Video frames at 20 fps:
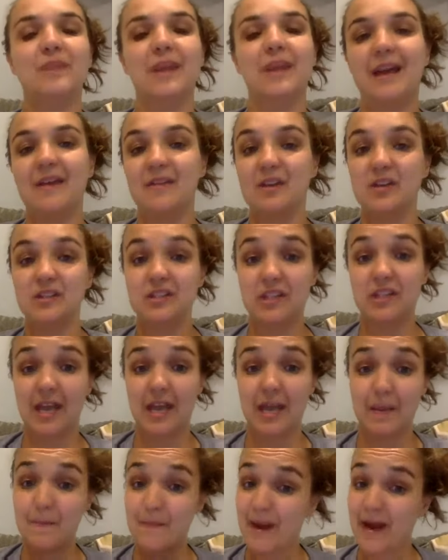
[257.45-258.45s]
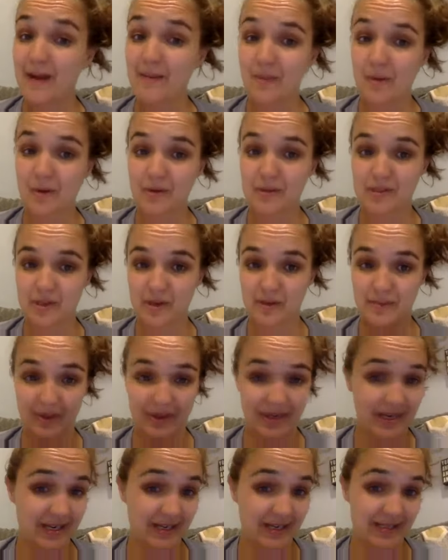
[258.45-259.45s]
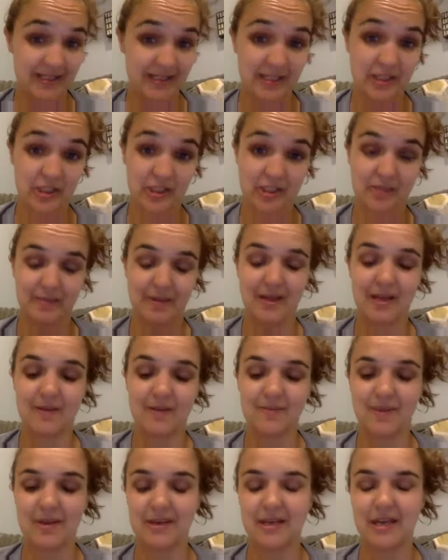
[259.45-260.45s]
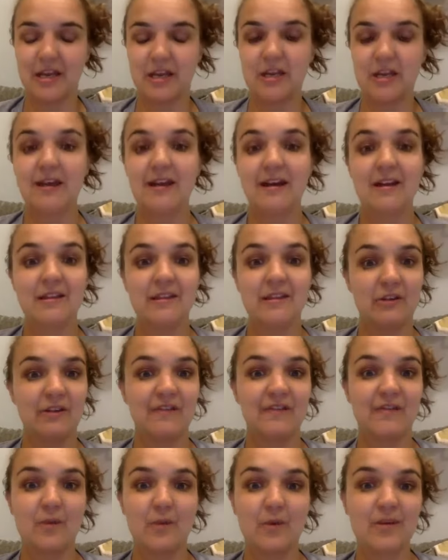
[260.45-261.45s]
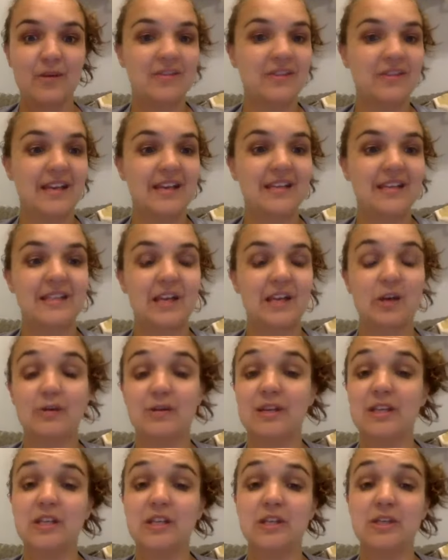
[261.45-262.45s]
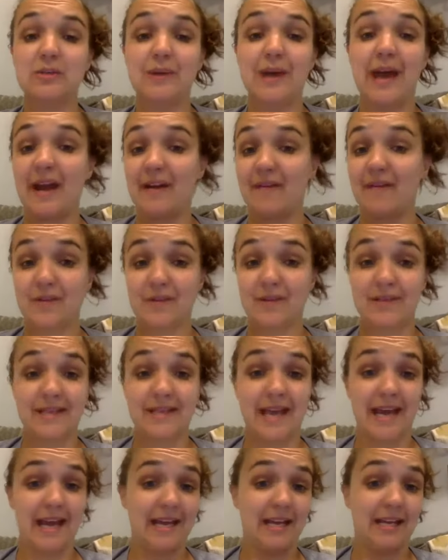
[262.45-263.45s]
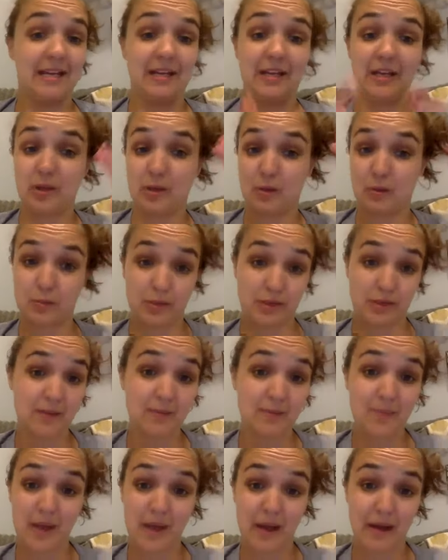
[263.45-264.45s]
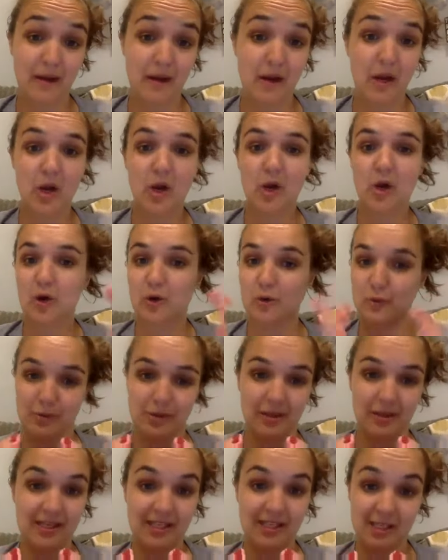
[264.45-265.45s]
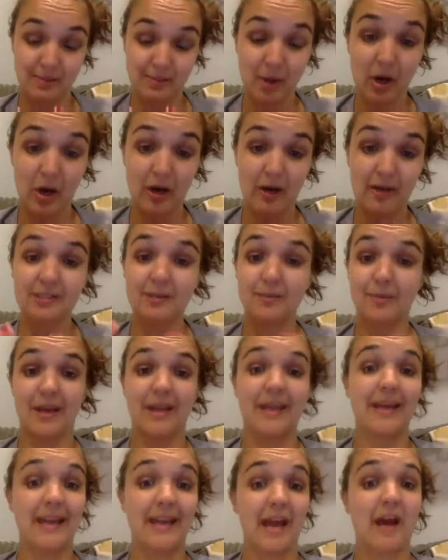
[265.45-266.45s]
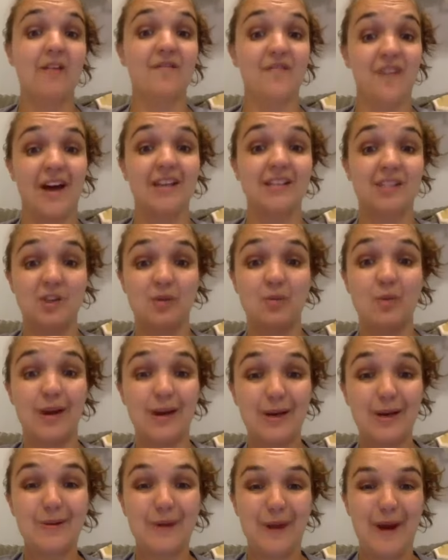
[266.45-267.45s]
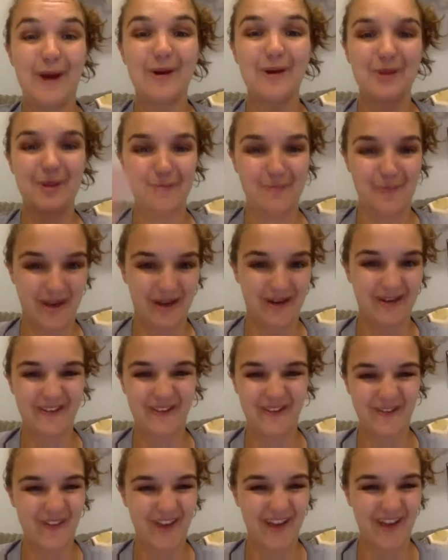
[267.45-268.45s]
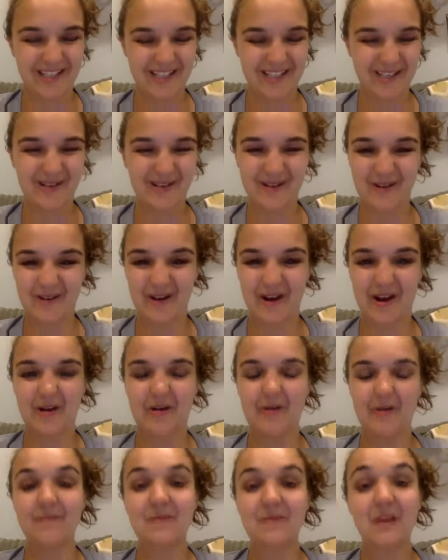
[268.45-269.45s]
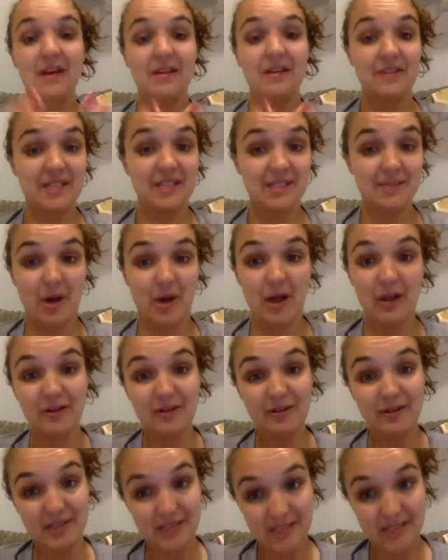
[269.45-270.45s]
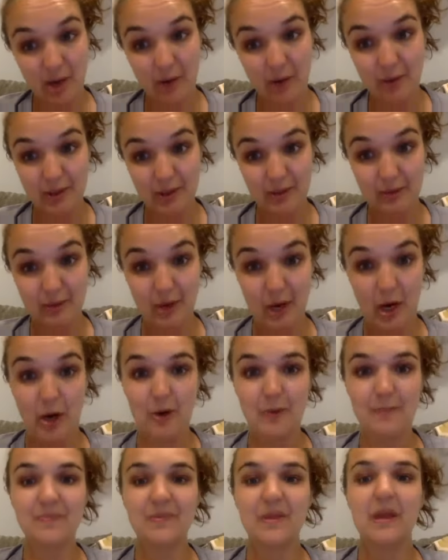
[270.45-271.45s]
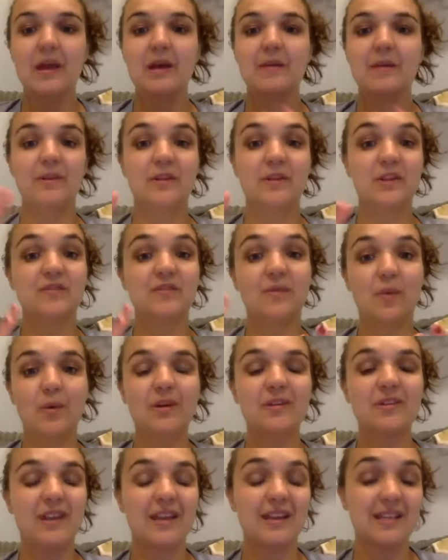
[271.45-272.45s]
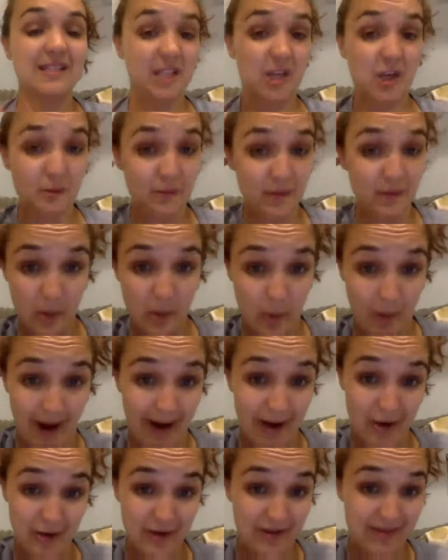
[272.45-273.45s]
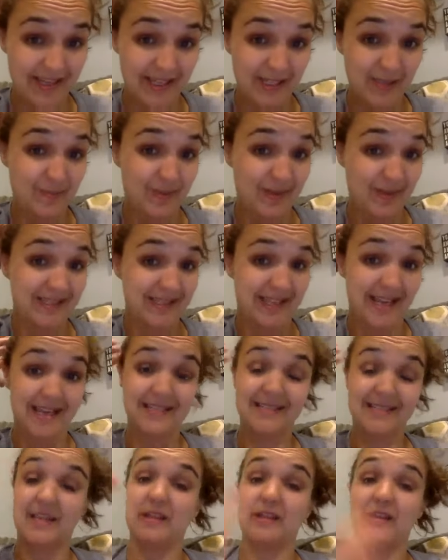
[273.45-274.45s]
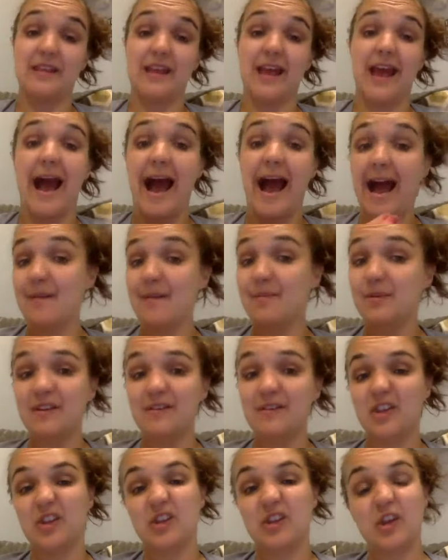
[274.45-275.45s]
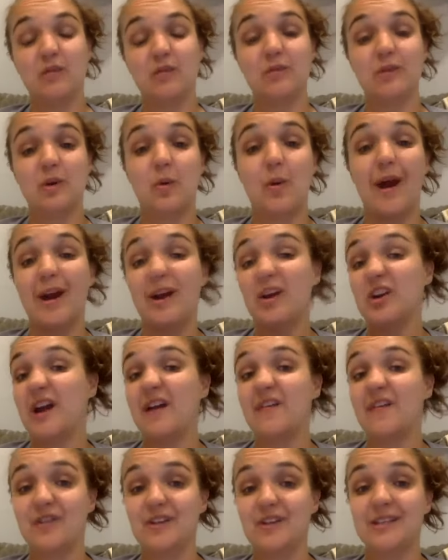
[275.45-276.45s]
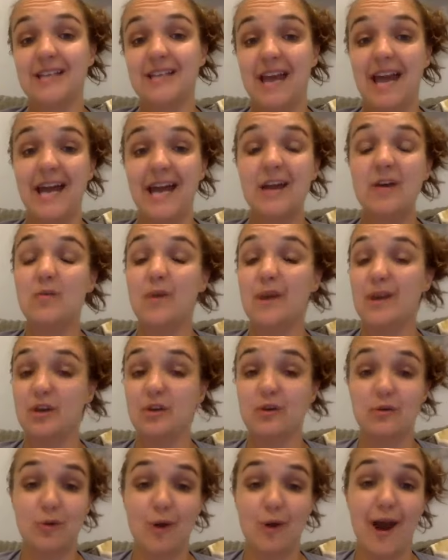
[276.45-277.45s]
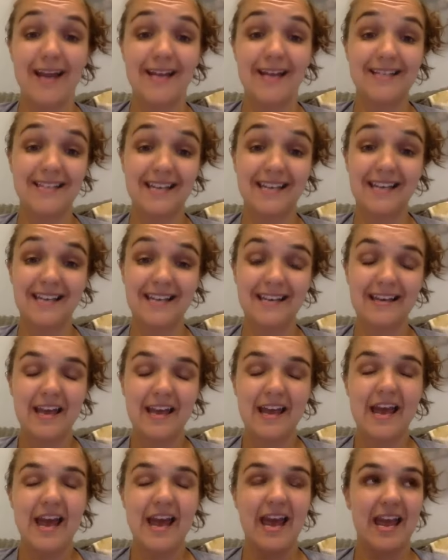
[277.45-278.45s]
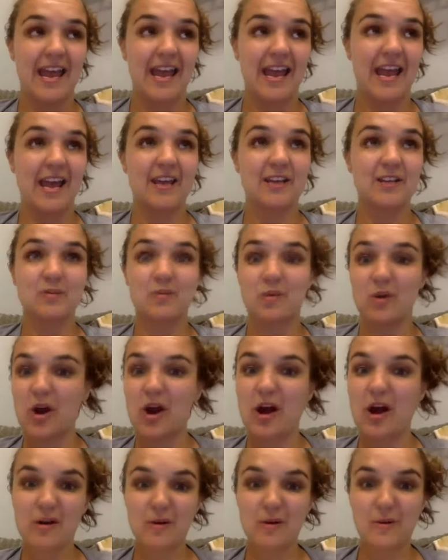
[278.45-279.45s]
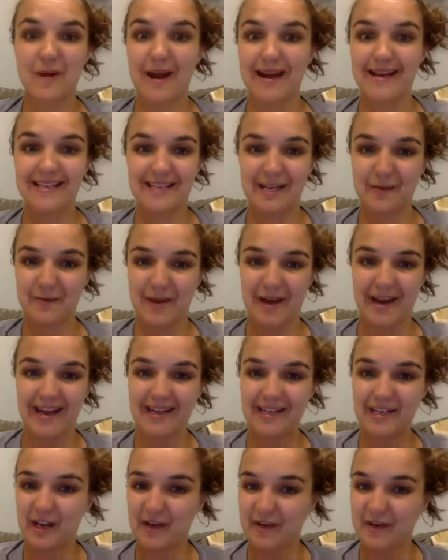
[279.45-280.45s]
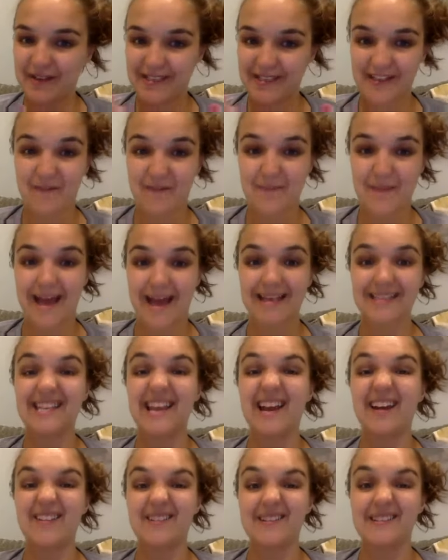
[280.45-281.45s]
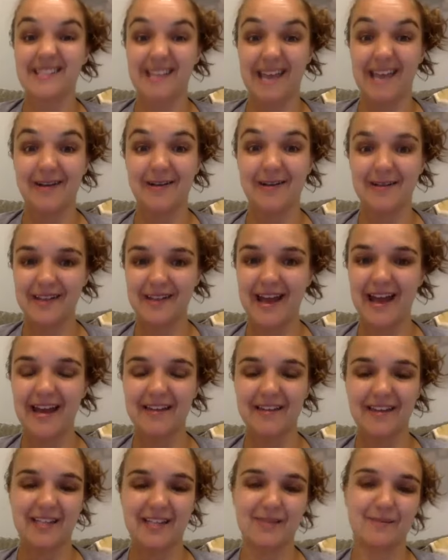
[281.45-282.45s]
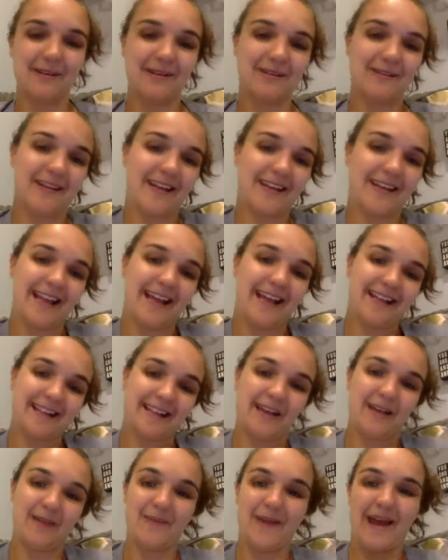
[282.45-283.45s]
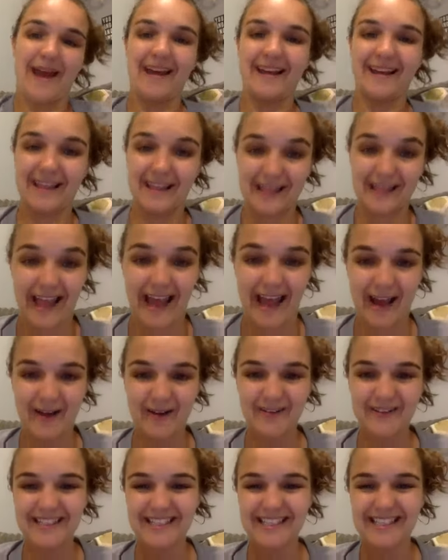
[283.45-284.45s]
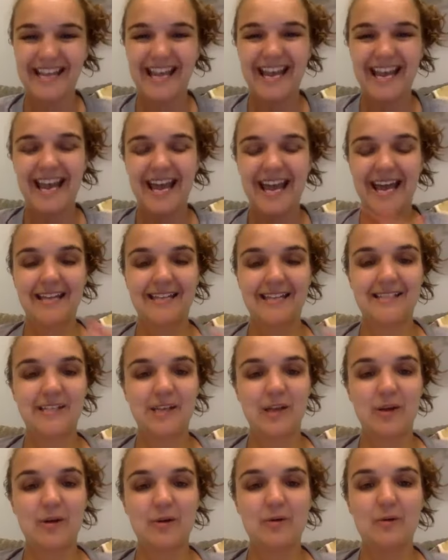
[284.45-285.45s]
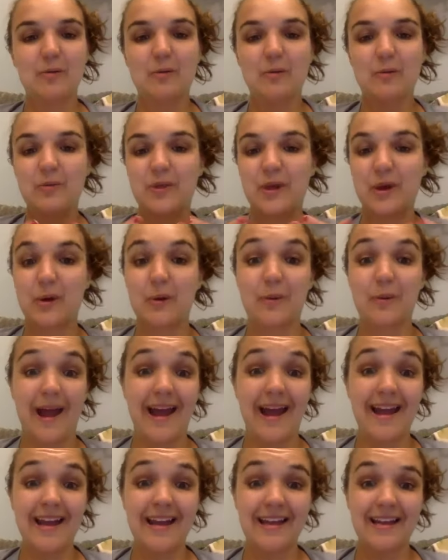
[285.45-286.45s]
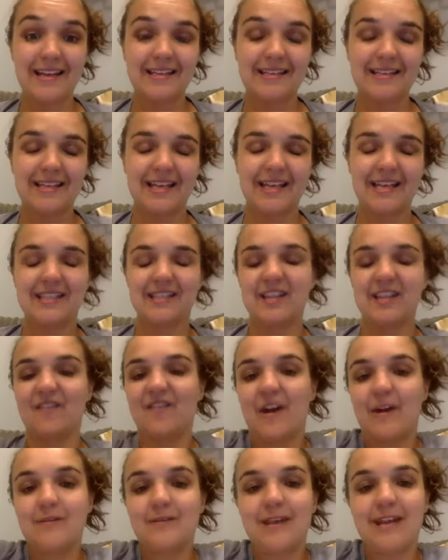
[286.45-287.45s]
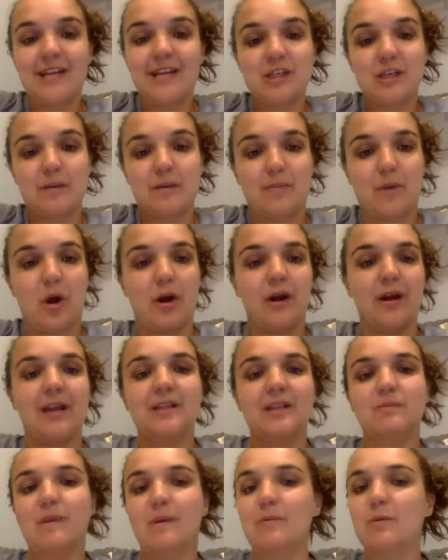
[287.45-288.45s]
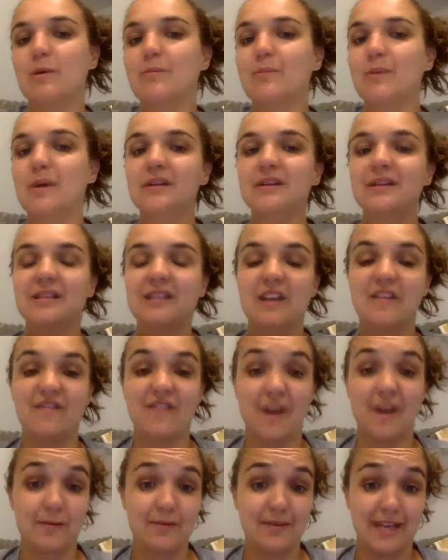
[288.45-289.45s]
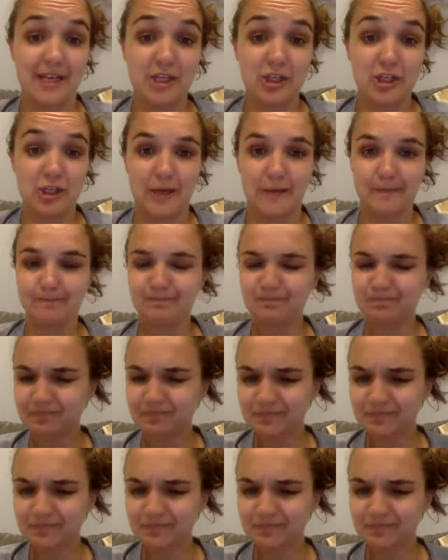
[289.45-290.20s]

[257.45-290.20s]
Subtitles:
And there's, in my personal opinion, and this is just my opinion, there are 4 things that you need to do every day, either really big or really small, depending on how fast you want to grow. The bigger, the faster you grow. The smaller, the slower you grow. But there's 4 things that are required in this business. And I believe that they're required every day when you're grinding, and we're all grinding, right? None of us have maxed out a center yet. That's when you can lay back and lounge. And so the grind is the foundation part. It's when we're building the foundation.